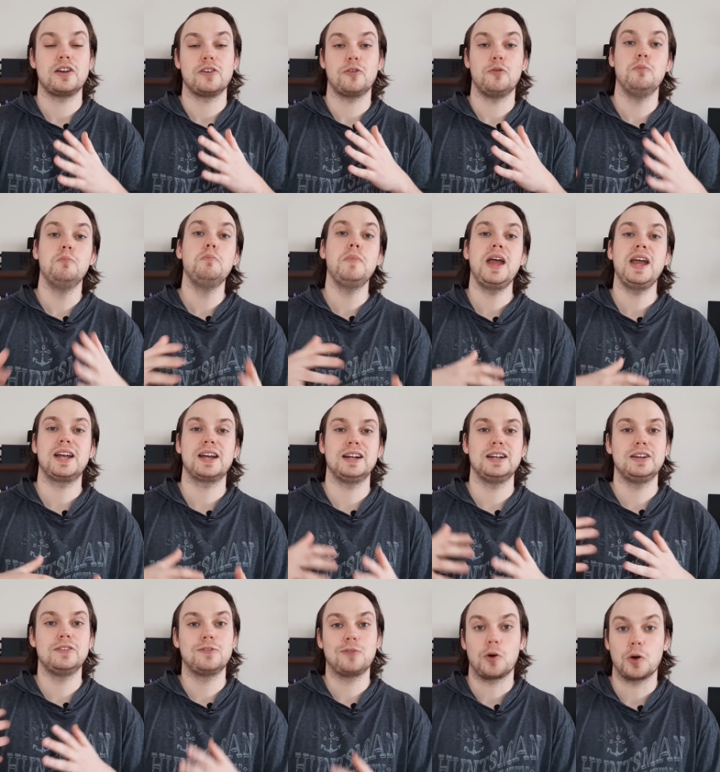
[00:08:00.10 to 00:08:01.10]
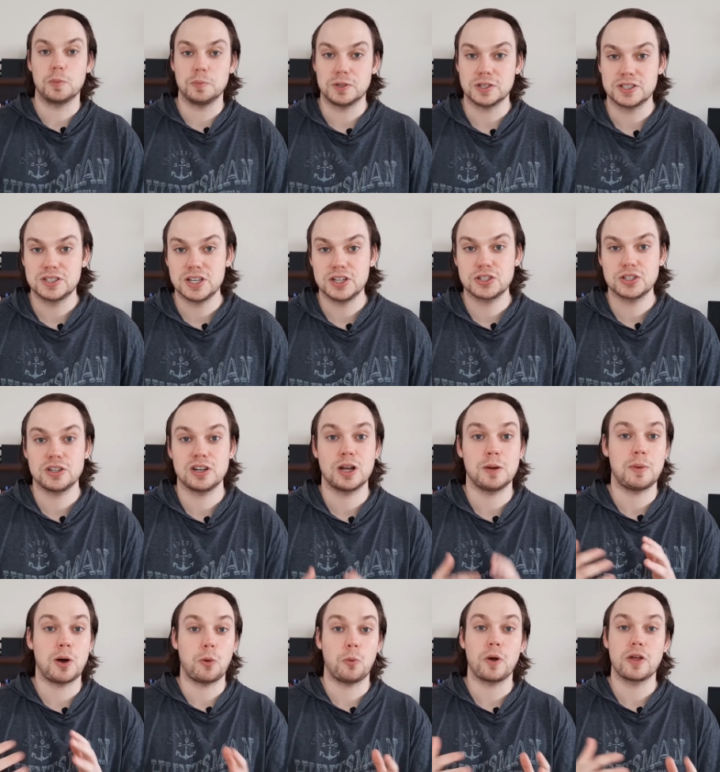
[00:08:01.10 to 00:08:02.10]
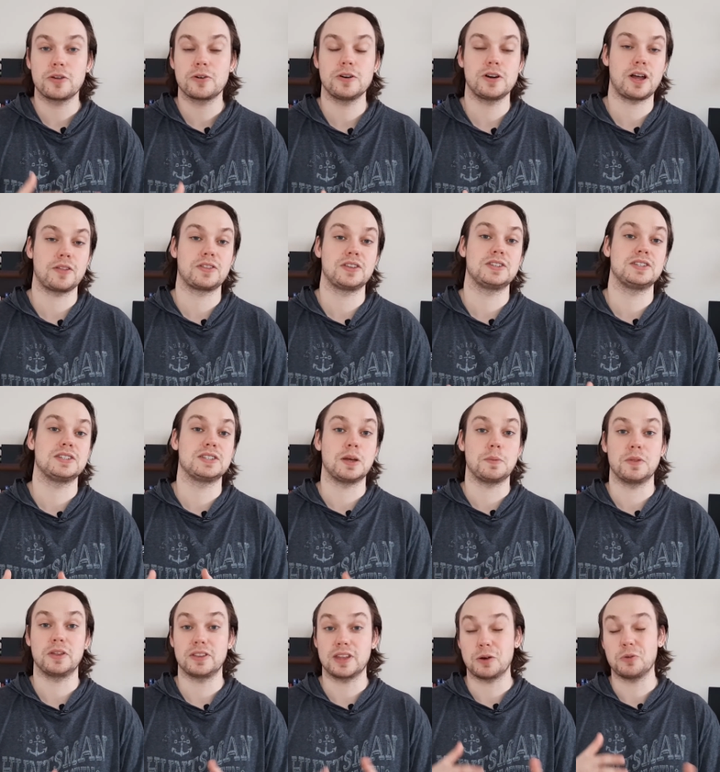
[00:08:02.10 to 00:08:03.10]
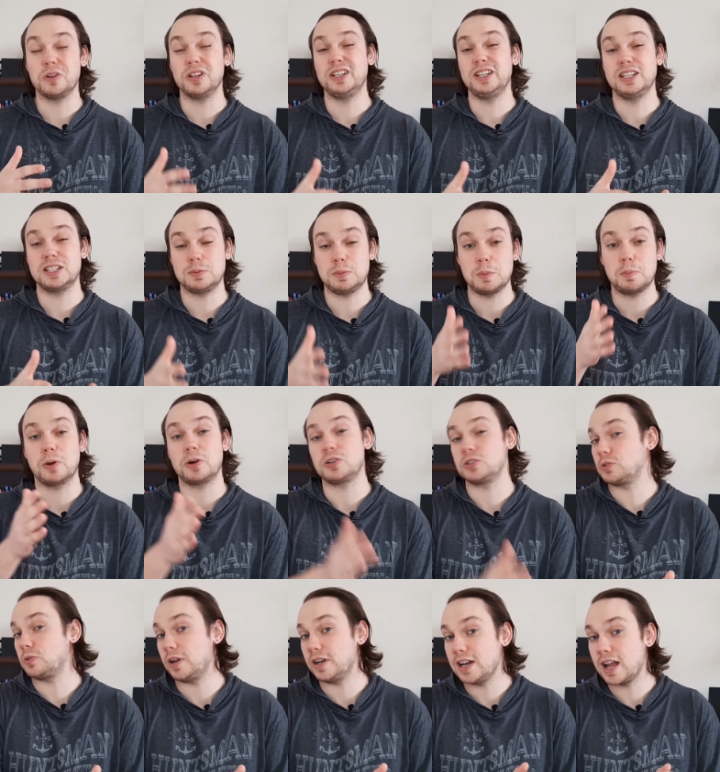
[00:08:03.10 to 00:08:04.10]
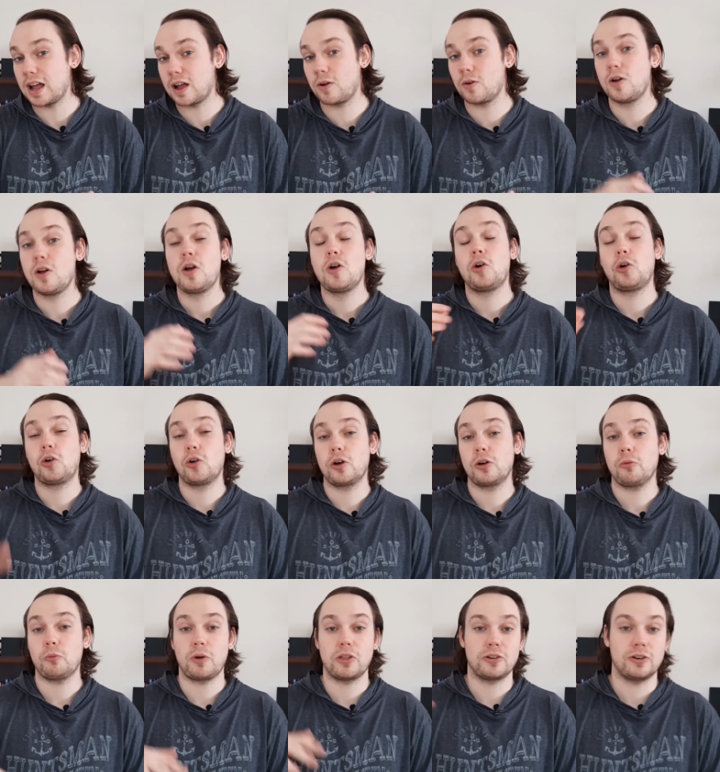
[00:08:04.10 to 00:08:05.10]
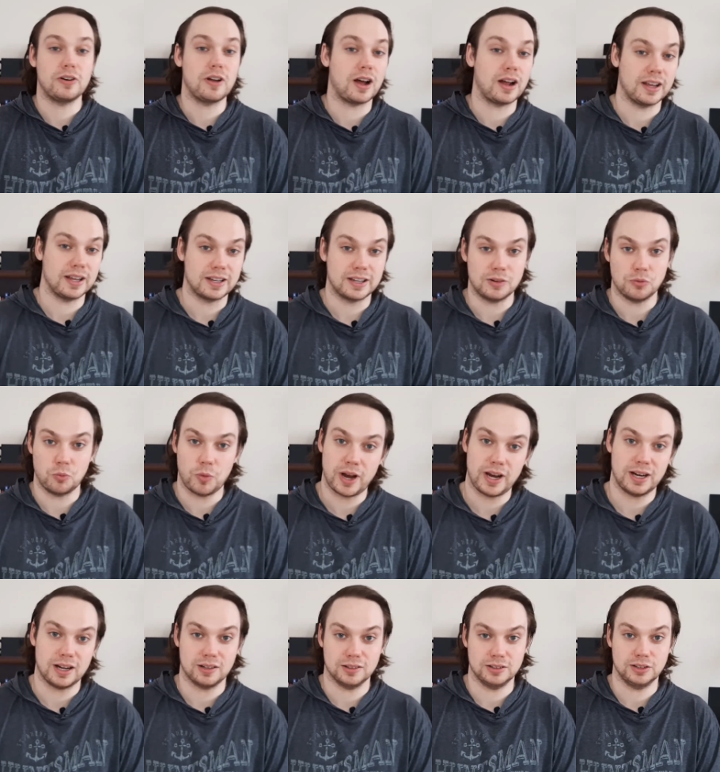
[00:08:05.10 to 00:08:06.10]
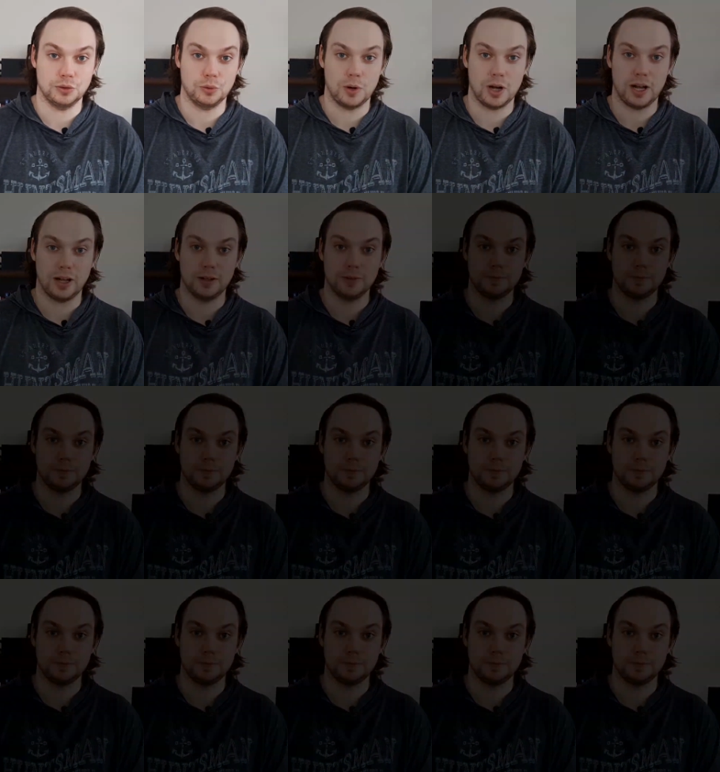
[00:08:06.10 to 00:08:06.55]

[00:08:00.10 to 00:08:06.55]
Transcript: of make an informed decision about whether or not this is something that really needs to be purchased right now, or whether or not it can wait a little while.